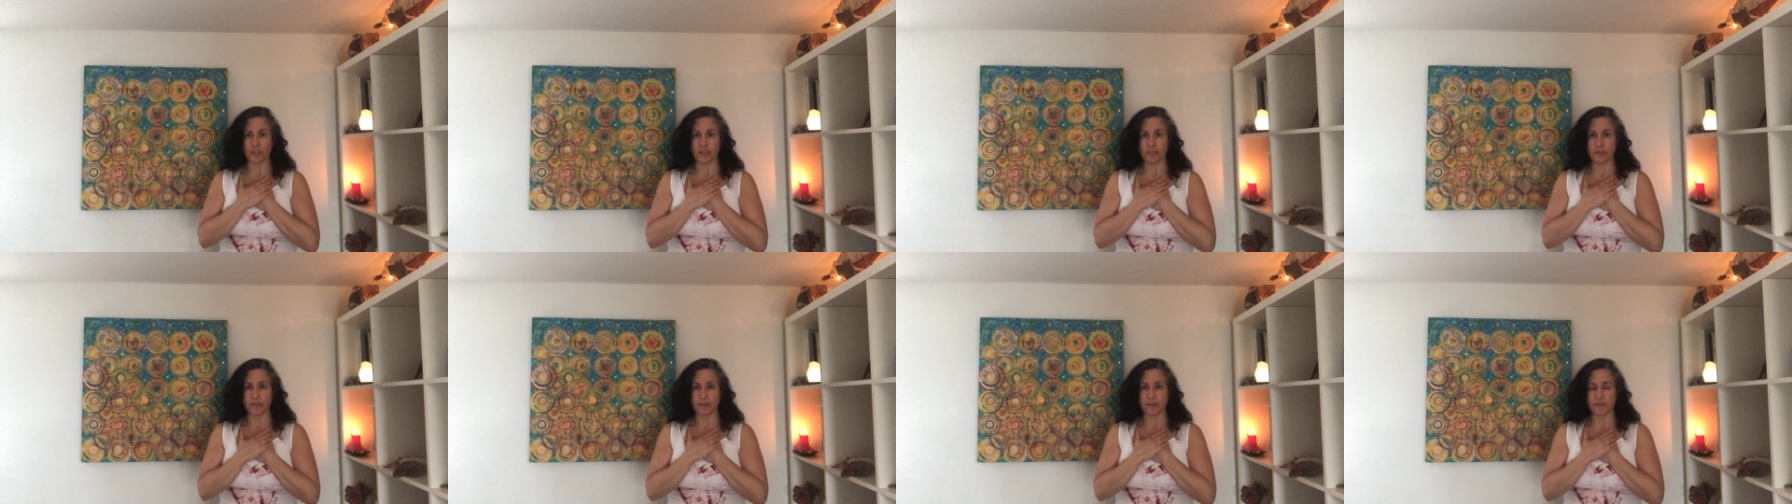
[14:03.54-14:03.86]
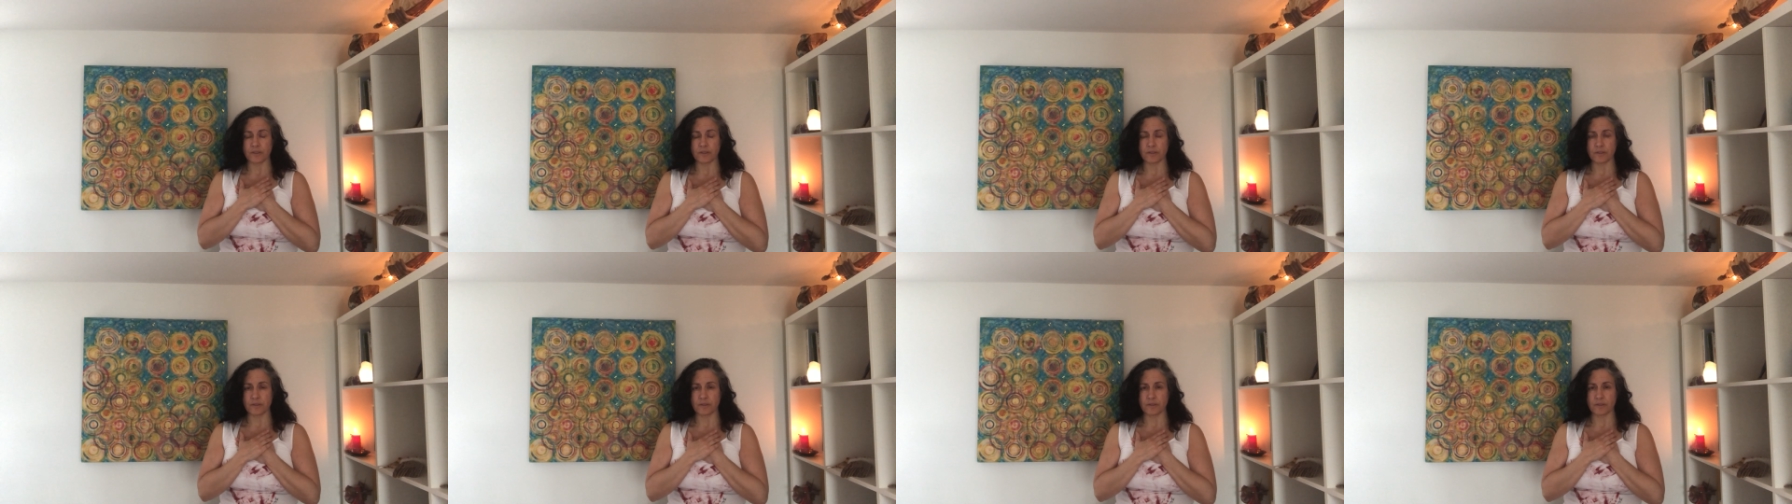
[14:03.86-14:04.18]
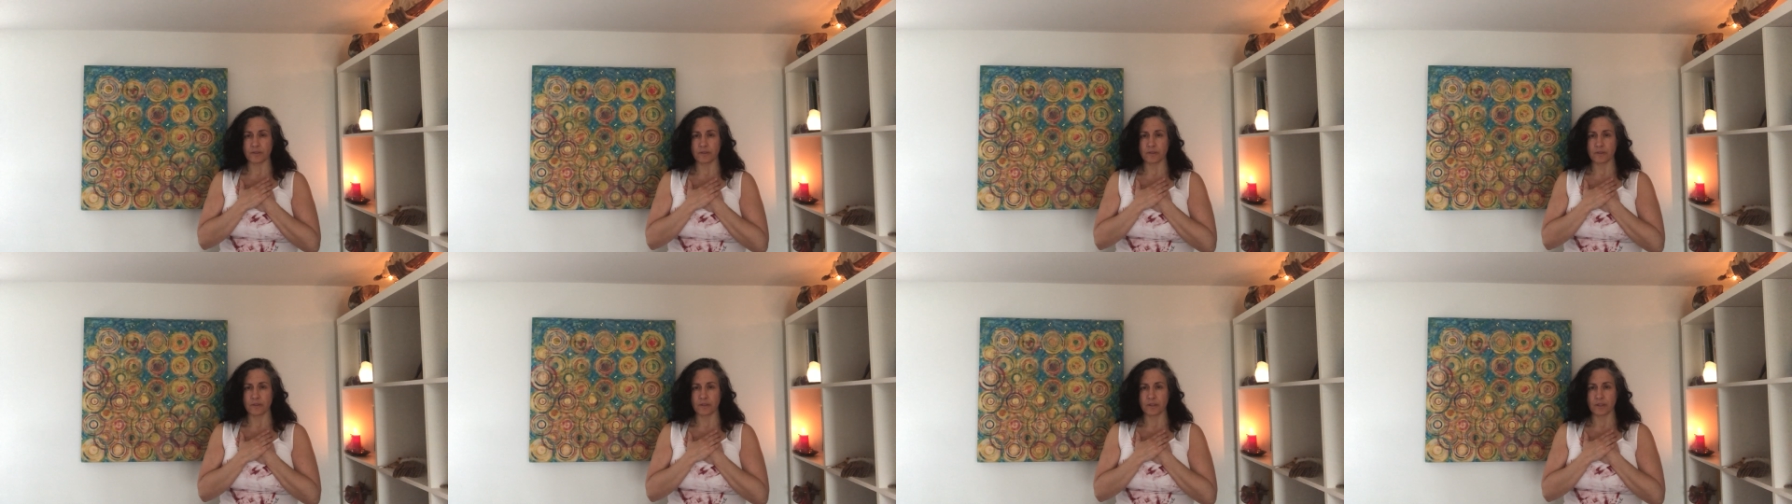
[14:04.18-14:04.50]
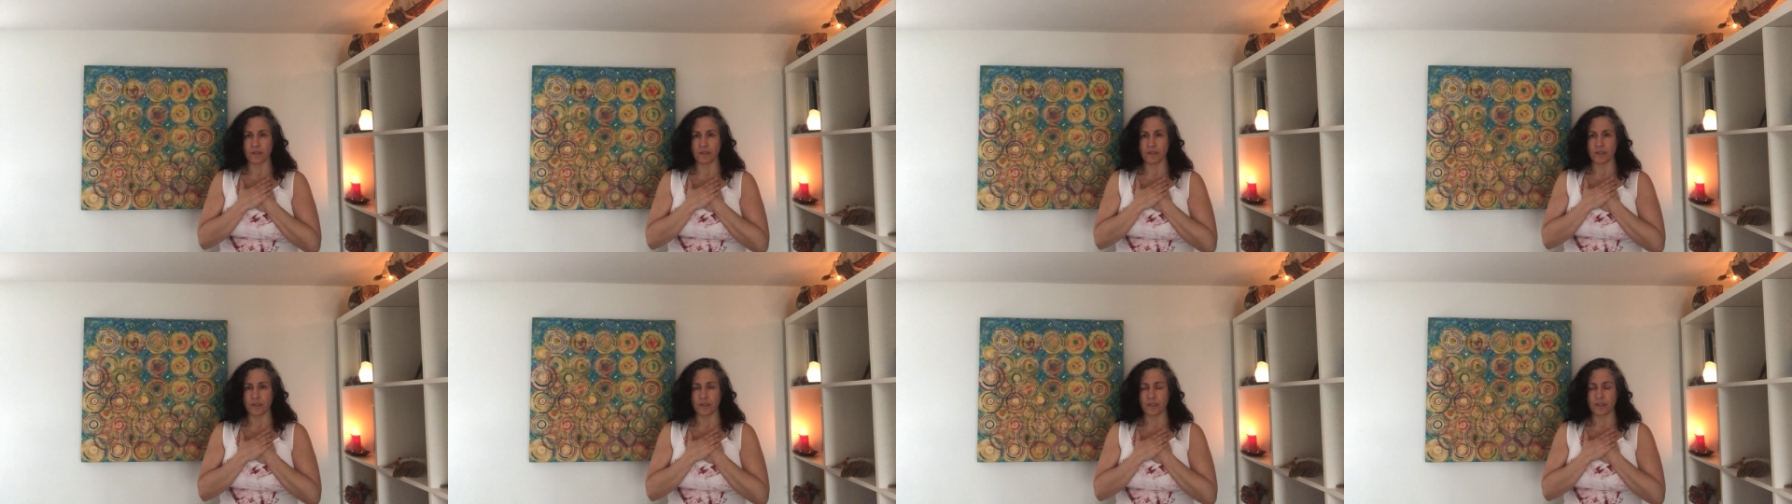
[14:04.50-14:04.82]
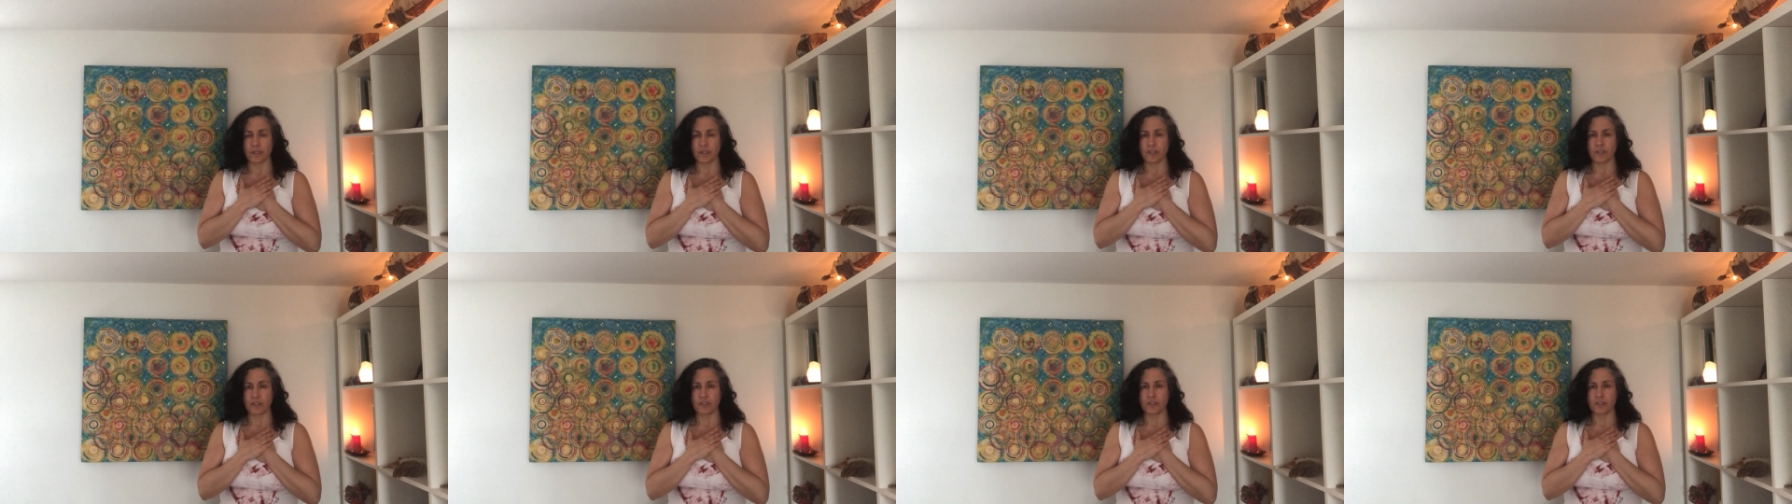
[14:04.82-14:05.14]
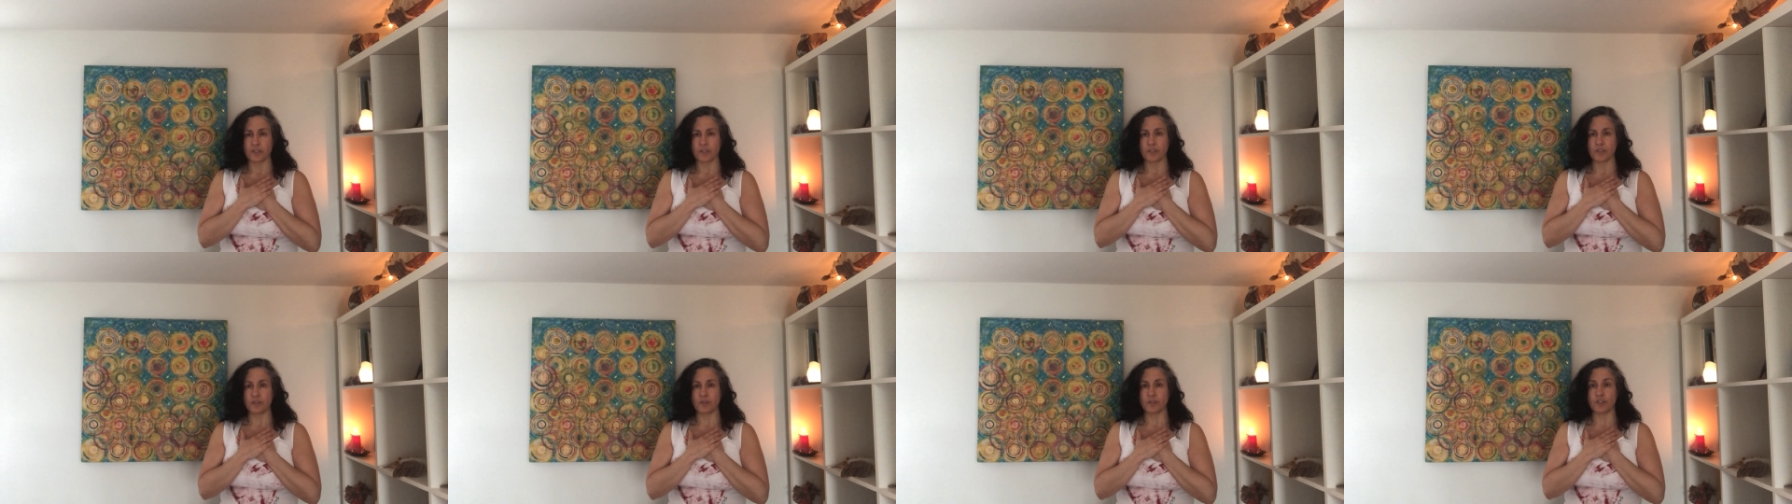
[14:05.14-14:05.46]
hearts,
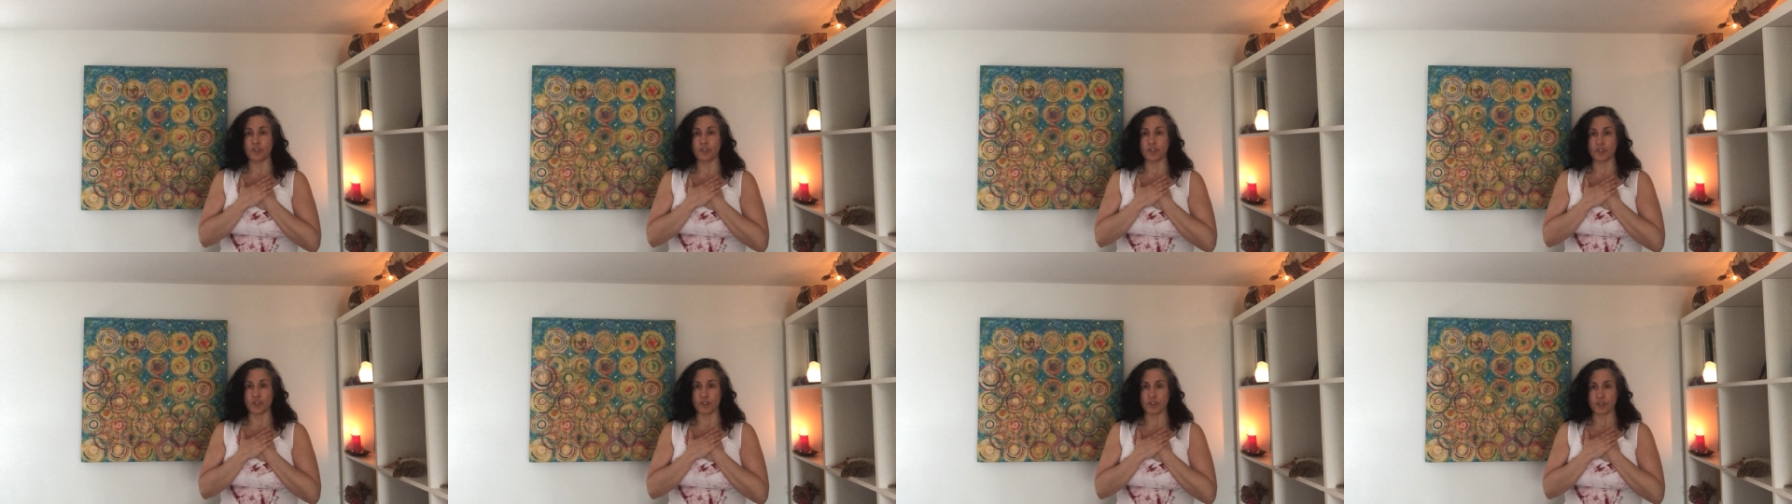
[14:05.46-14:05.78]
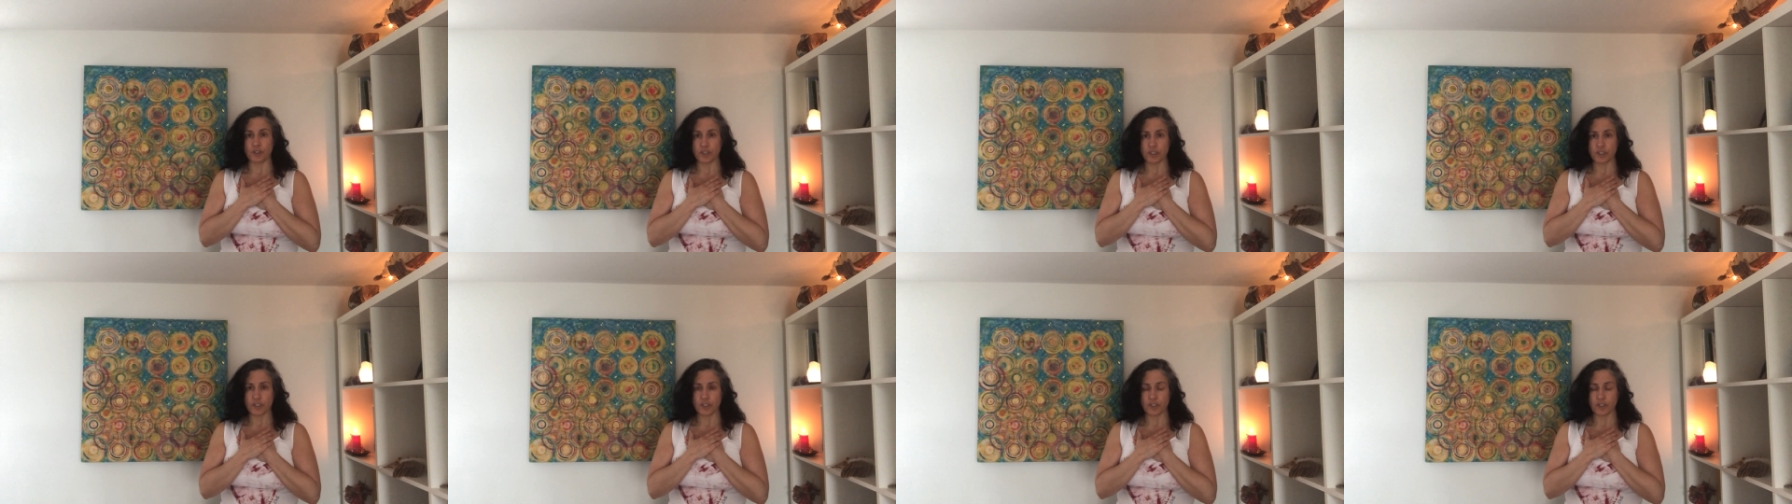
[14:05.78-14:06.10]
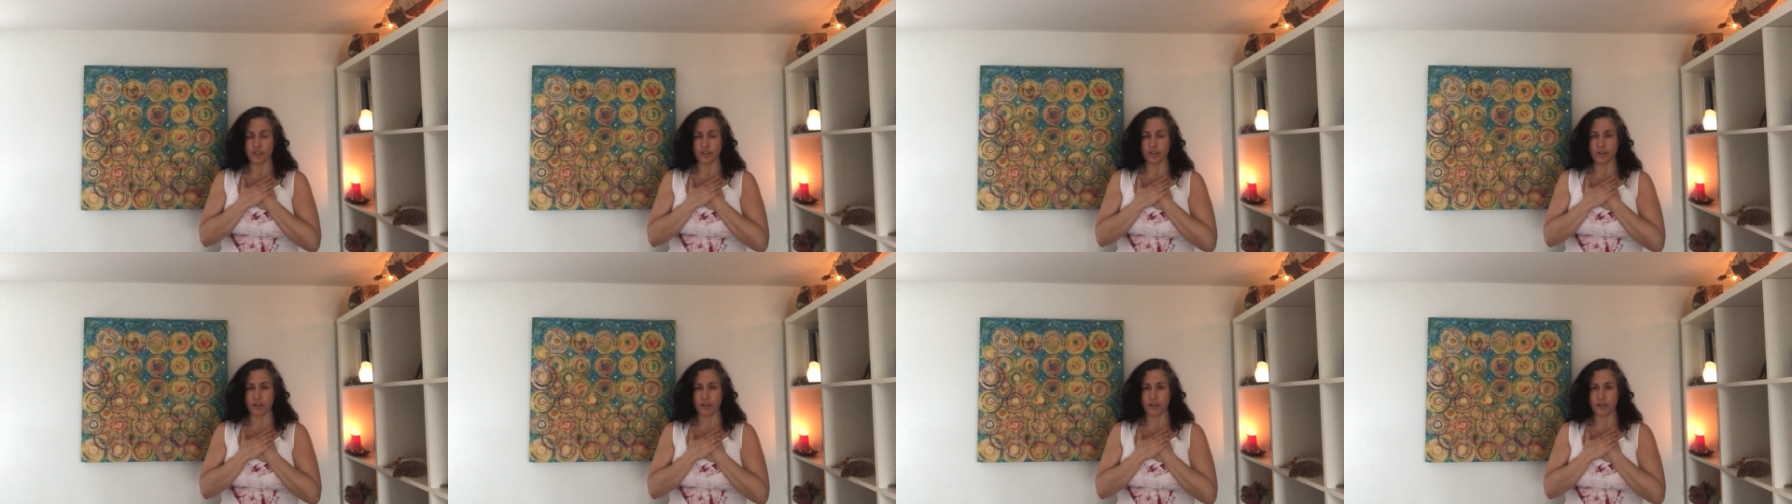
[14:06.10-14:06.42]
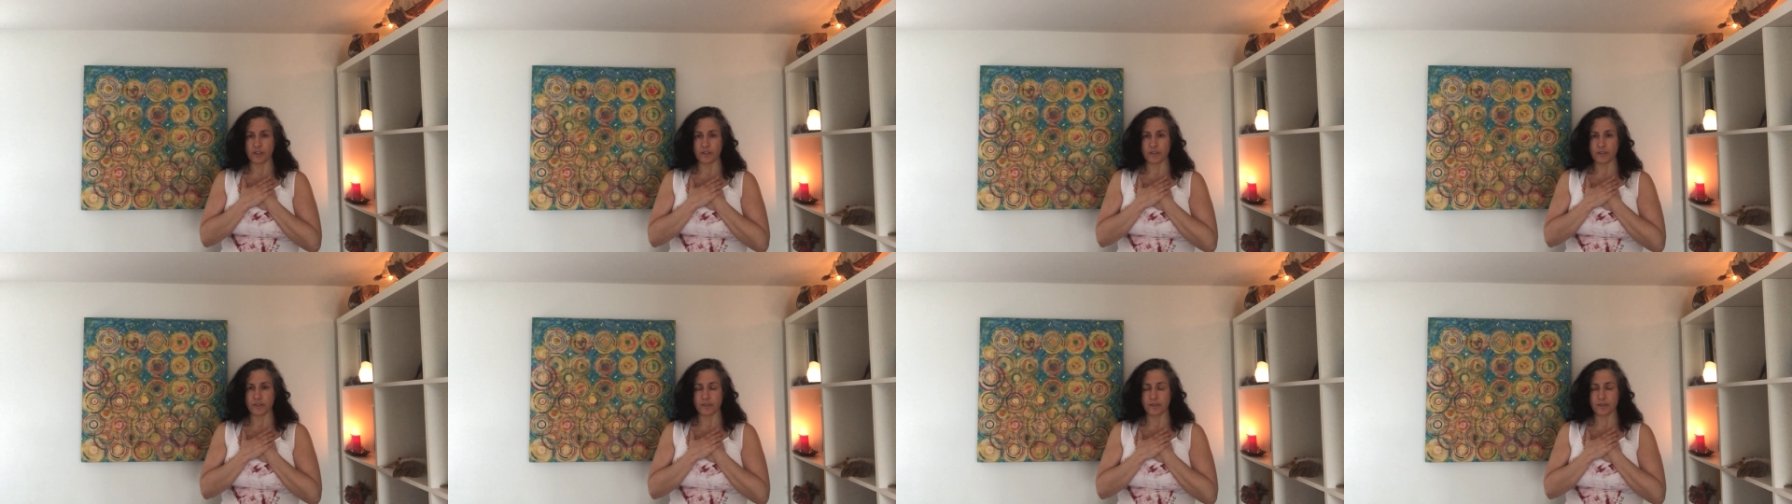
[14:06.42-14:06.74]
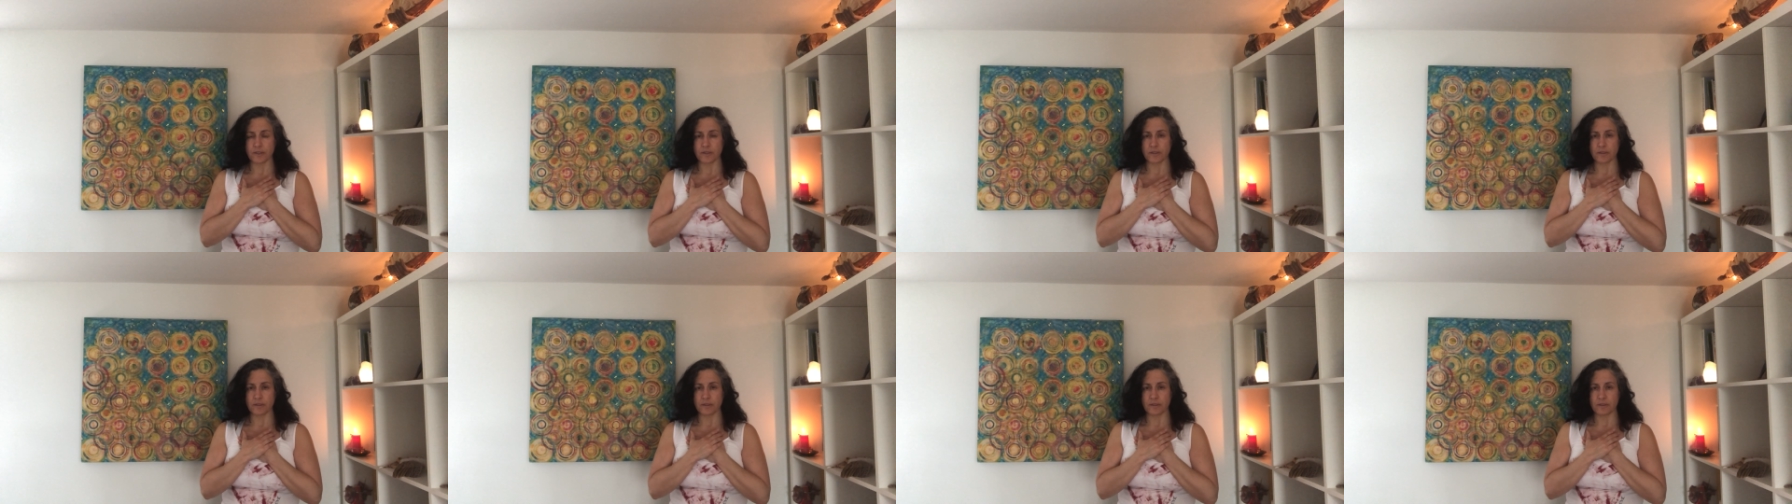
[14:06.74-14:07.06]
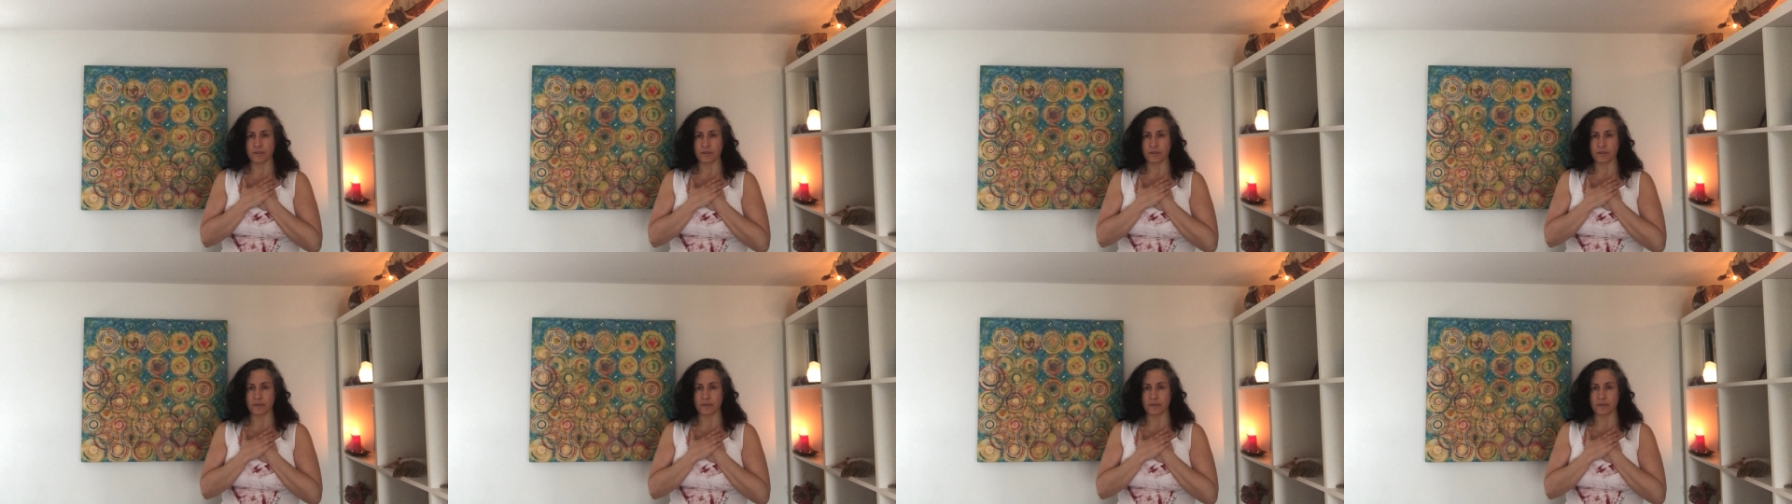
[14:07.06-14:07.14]
to nourish our hearts,